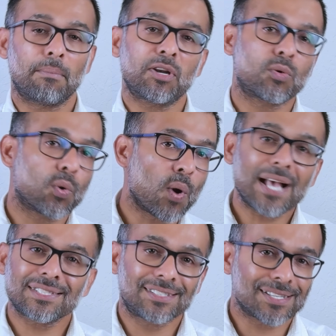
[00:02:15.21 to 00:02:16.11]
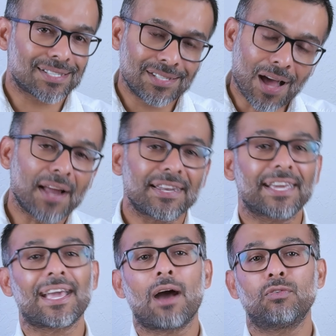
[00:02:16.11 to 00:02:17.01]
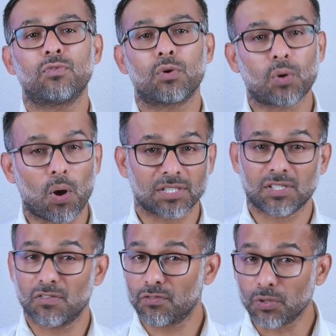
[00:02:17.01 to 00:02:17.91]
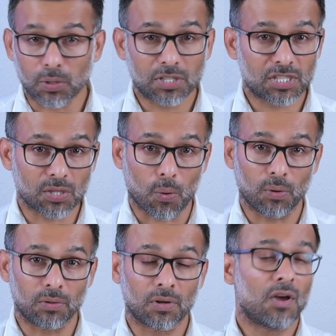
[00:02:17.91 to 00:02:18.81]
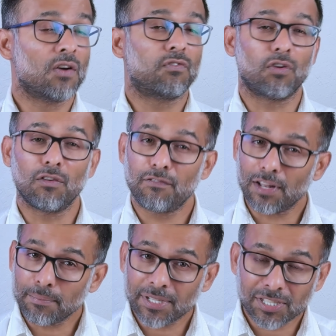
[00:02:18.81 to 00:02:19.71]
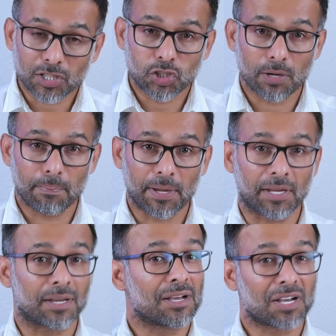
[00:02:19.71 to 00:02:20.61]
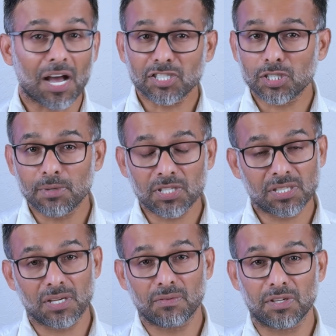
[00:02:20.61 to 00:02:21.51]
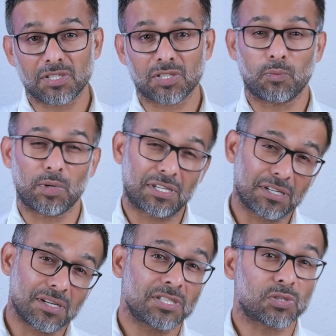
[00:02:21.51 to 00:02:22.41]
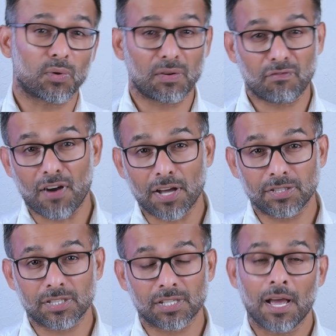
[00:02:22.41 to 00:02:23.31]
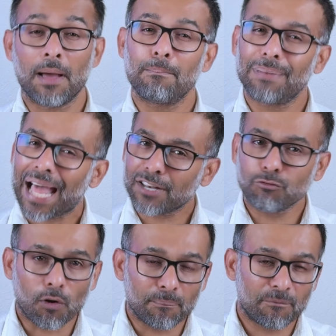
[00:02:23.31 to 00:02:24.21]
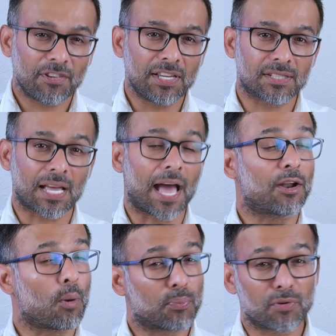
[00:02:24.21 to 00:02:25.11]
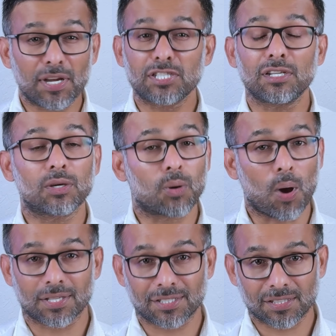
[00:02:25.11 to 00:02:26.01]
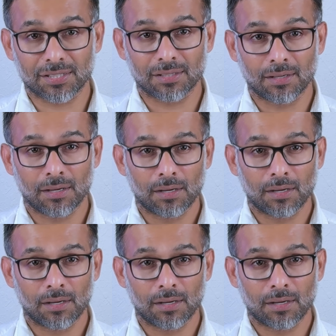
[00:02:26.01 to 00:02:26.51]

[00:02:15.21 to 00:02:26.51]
But ROAS does not account for cost of goods sold, fulfillment and shipping, customer service, returns or refunds, platform fees, and operational costs.